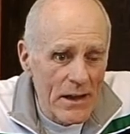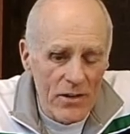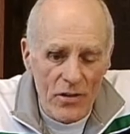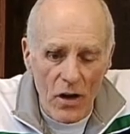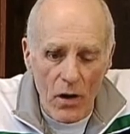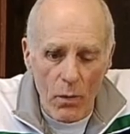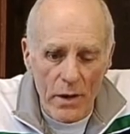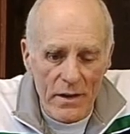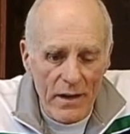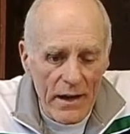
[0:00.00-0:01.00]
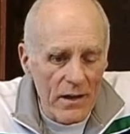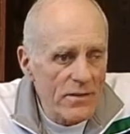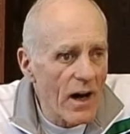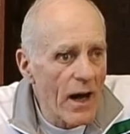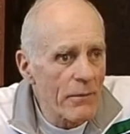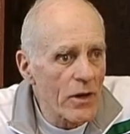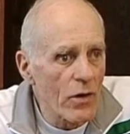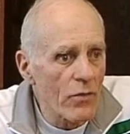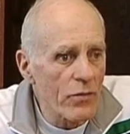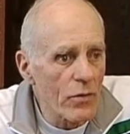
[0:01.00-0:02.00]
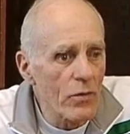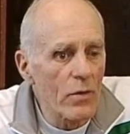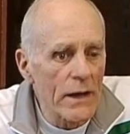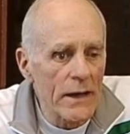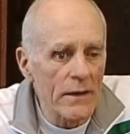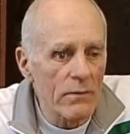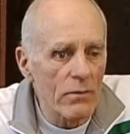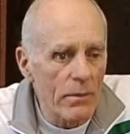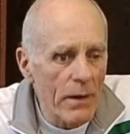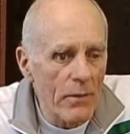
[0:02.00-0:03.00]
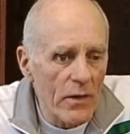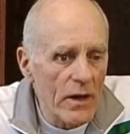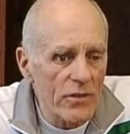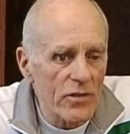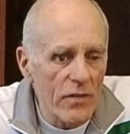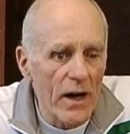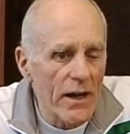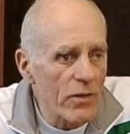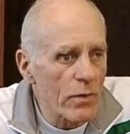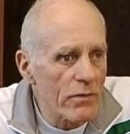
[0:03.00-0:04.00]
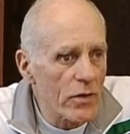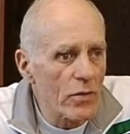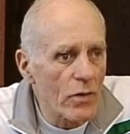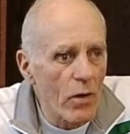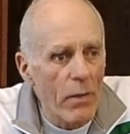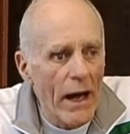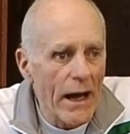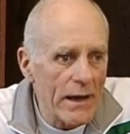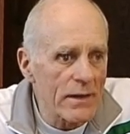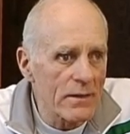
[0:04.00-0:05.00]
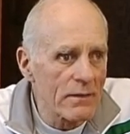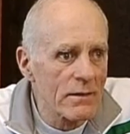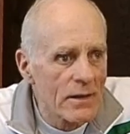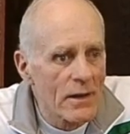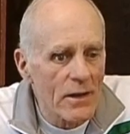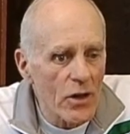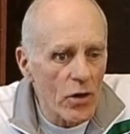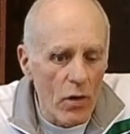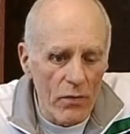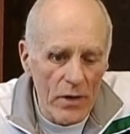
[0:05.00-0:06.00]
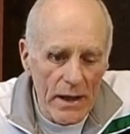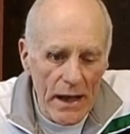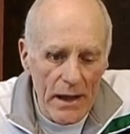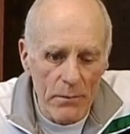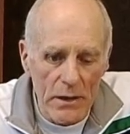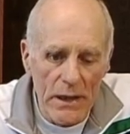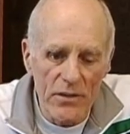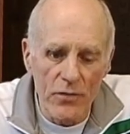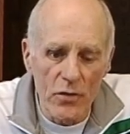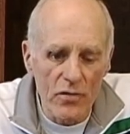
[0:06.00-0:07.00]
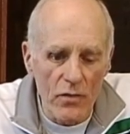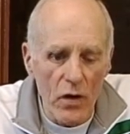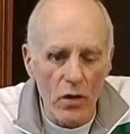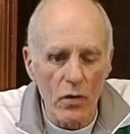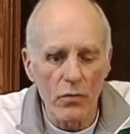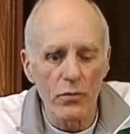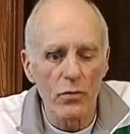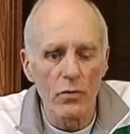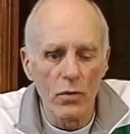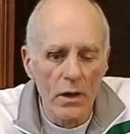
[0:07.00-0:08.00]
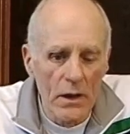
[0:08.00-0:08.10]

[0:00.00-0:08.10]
So we're going to take our time and go through, and remember that it's fine to review, go back and look over it again. But let's first of all go through